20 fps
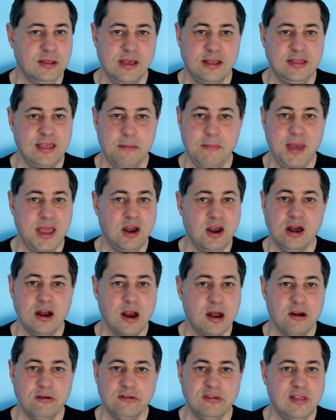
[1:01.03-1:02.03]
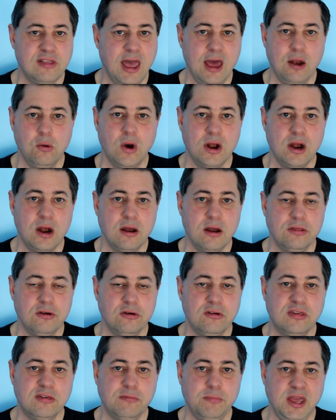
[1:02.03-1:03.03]
that they may not understand one
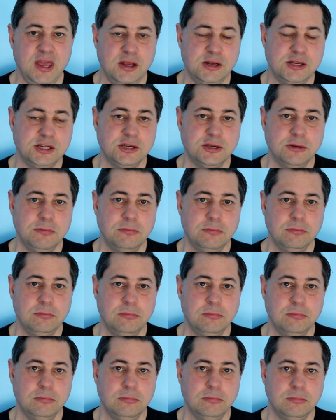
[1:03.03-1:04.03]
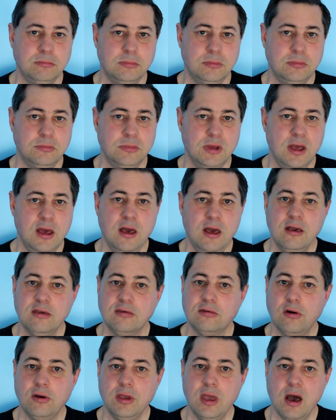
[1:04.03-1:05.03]
another's speech."
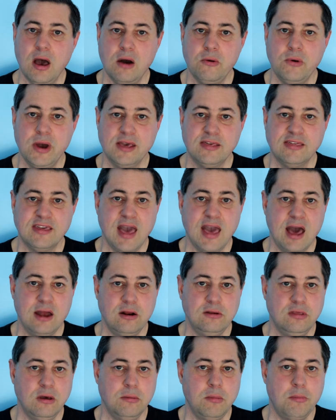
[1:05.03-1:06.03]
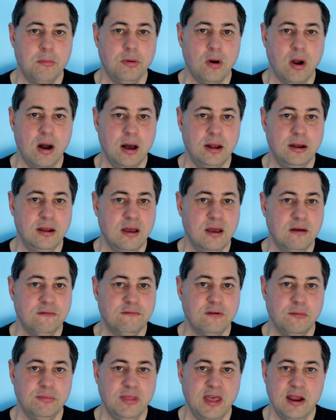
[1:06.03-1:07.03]
So Yahweh scattered them abroad
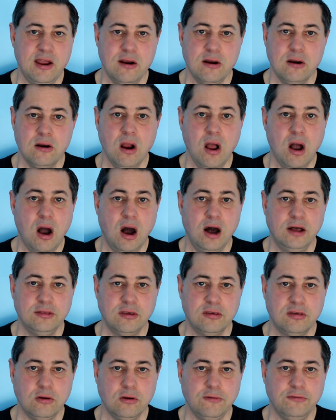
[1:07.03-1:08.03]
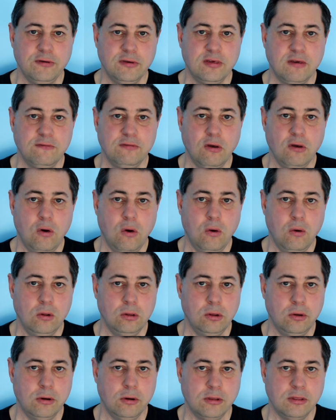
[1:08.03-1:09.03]
from there on the surface of the
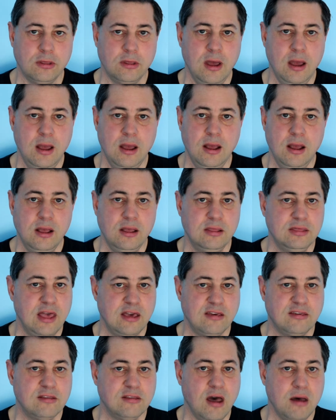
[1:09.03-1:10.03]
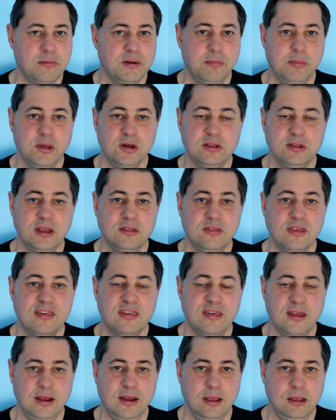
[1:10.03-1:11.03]
whole earth. They stopped building the
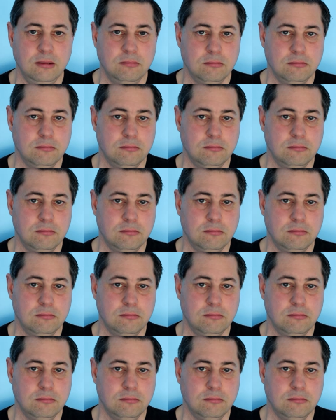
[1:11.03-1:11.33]
city.